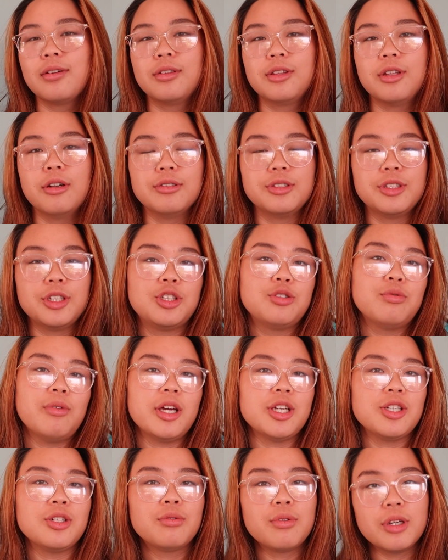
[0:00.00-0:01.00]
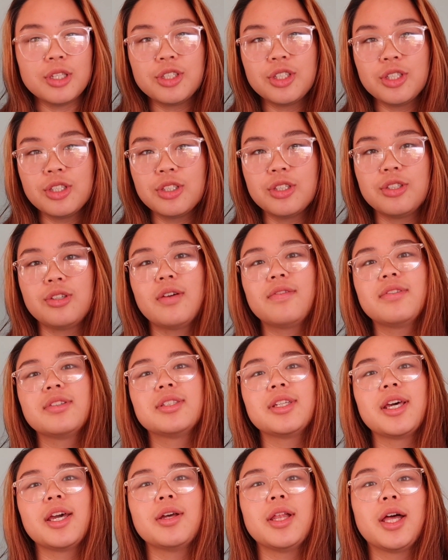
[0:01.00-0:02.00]
those situation questions and you have to
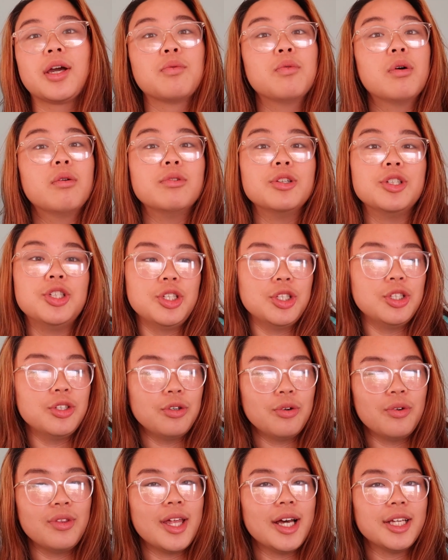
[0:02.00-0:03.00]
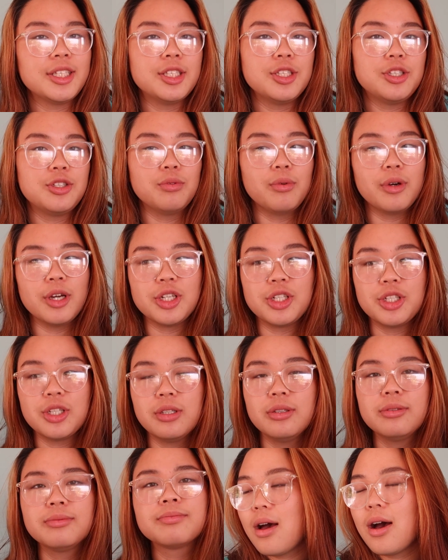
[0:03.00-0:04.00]
say like what would you do in that
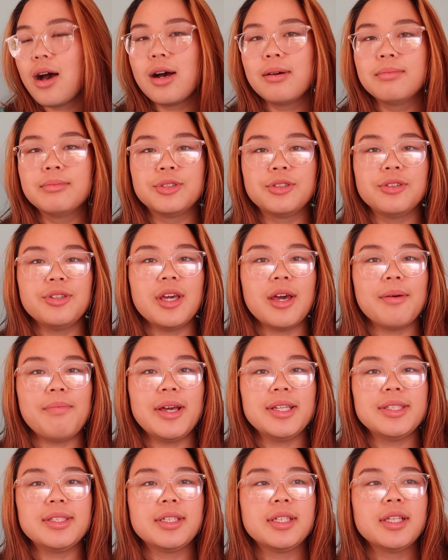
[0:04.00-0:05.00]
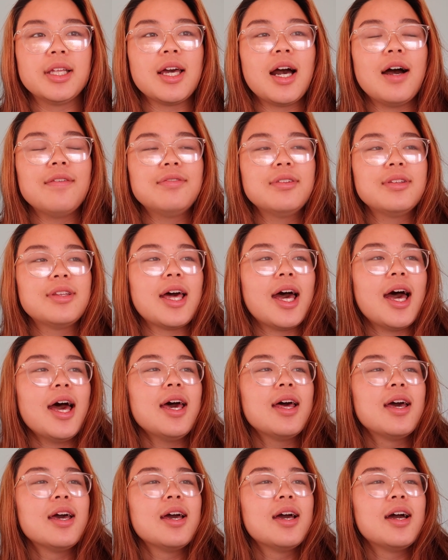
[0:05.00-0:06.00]
situation. So yeah, basically after
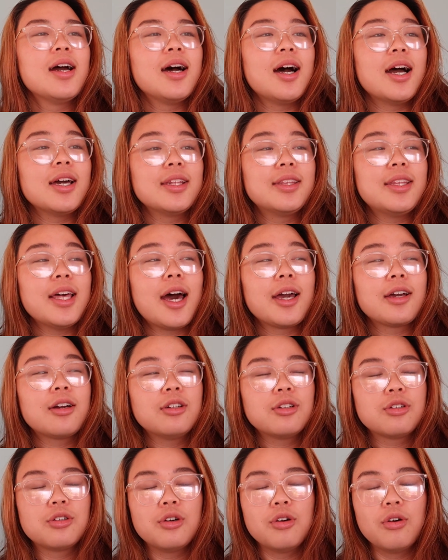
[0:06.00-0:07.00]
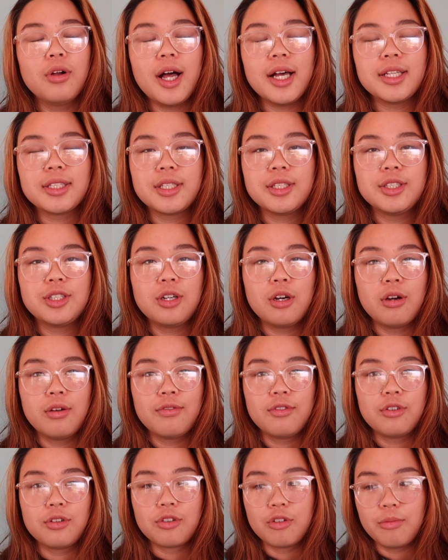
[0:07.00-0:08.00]
that I did that. I got a call asking to go
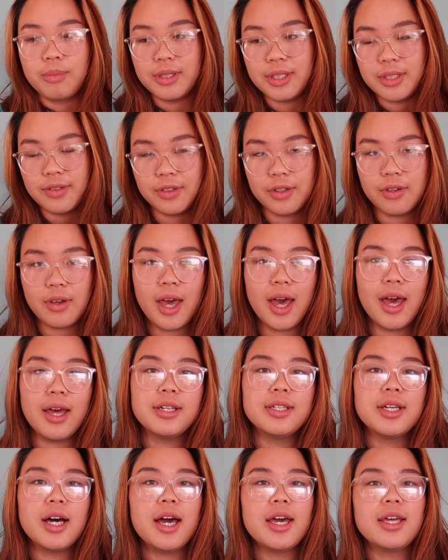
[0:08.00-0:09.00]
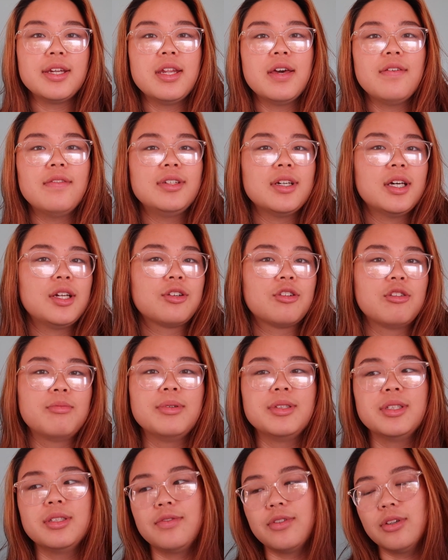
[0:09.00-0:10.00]
in for a group interview, and I had never done a
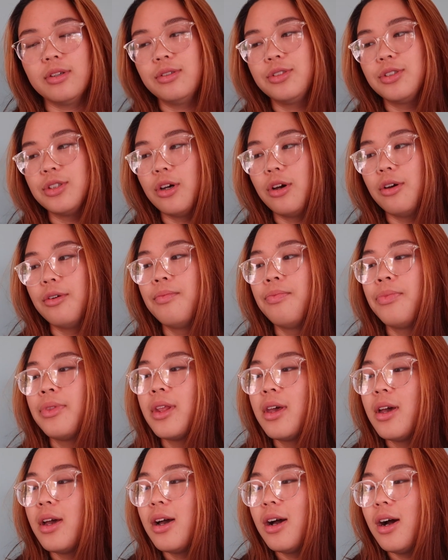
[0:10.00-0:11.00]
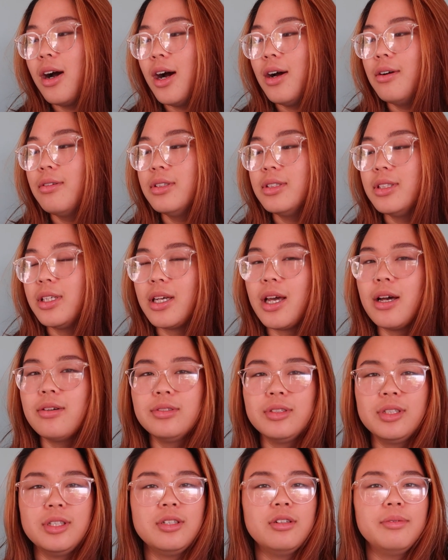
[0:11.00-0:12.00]
group interview, so I was a
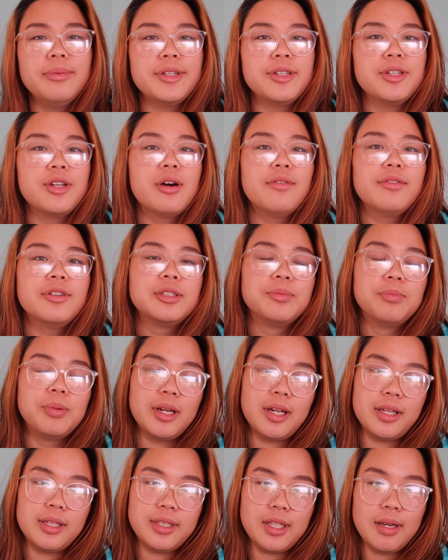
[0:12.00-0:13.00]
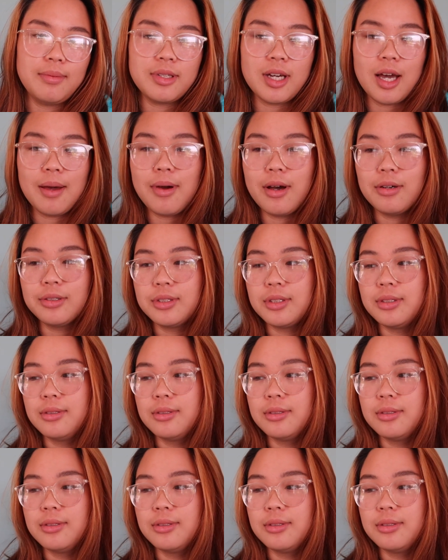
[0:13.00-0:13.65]
little bit nervous, but at the same time I